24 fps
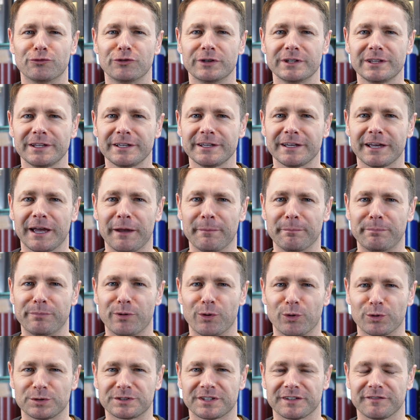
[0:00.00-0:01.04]
really
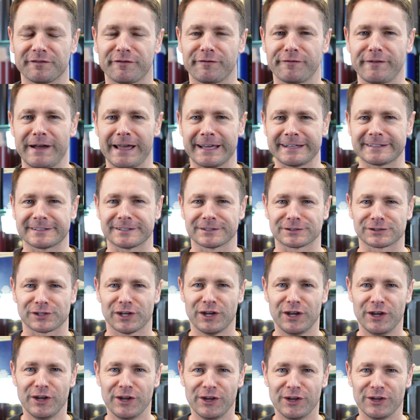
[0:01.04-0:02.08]
important factors
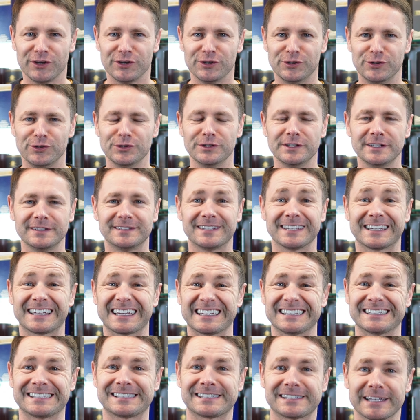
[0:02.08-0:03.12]
you need to
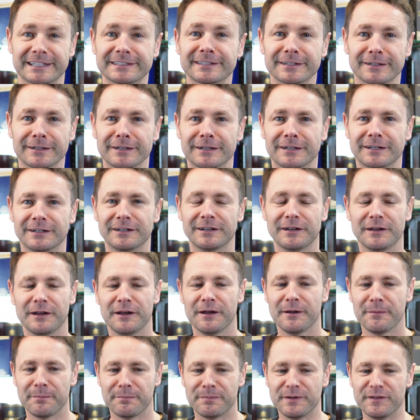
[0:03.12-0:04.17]
consider
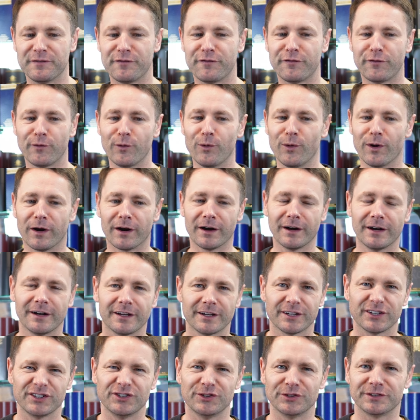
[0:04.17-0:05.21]
before
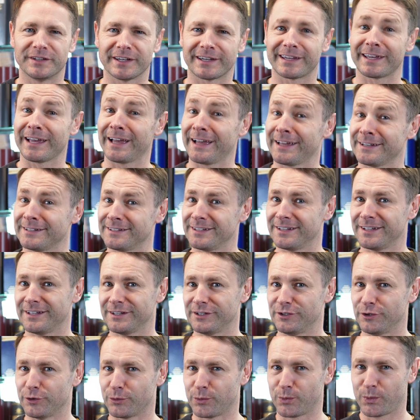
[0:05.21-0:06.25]
you decant
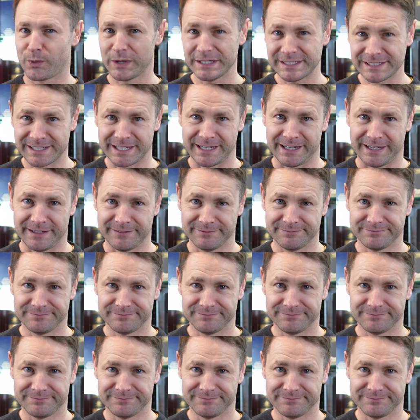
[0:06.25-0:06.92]
your whisky.